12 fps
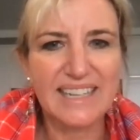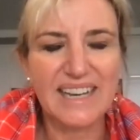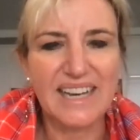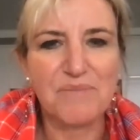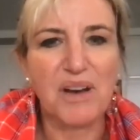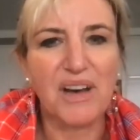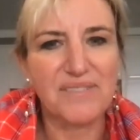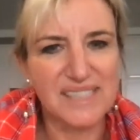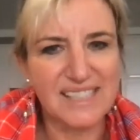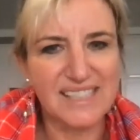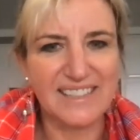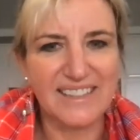I'm
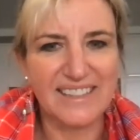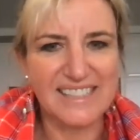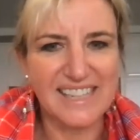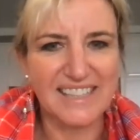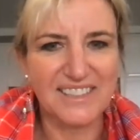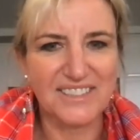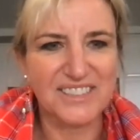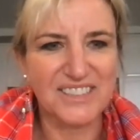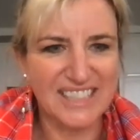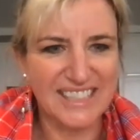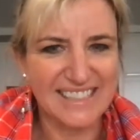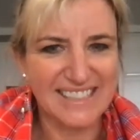obviously not a technical
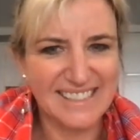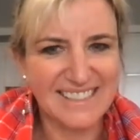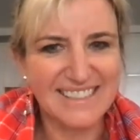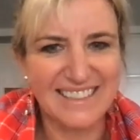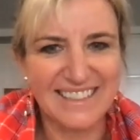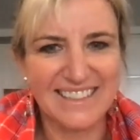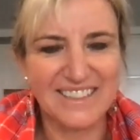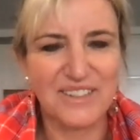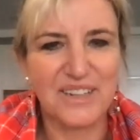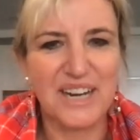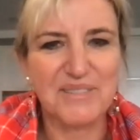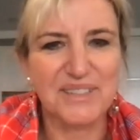genius,
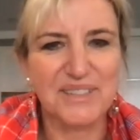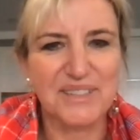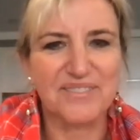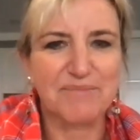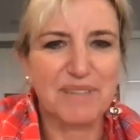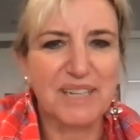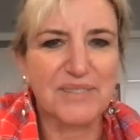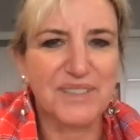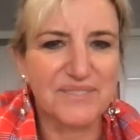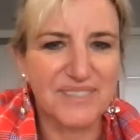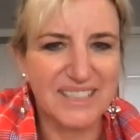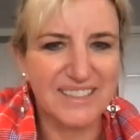or I would have been able to
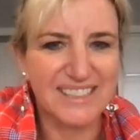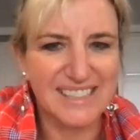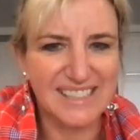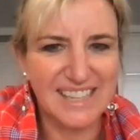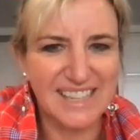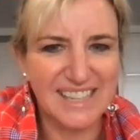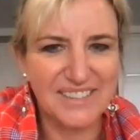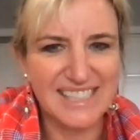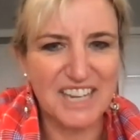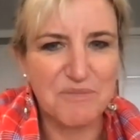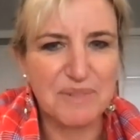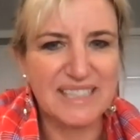figure this out
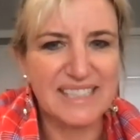today.